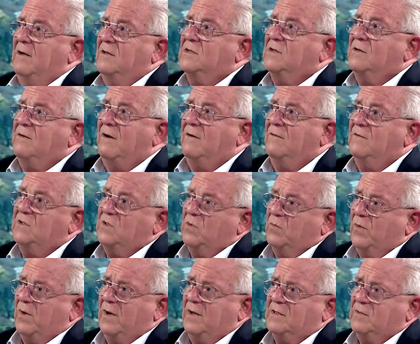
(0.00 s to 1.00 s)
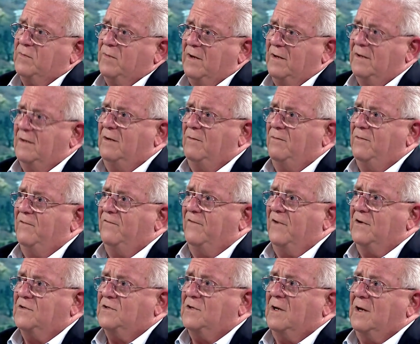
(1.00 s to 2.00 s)
So I was impressed by their
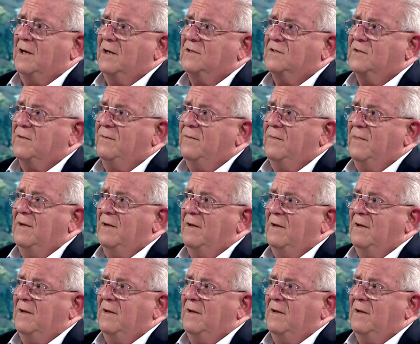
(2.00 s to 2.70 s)
professionalism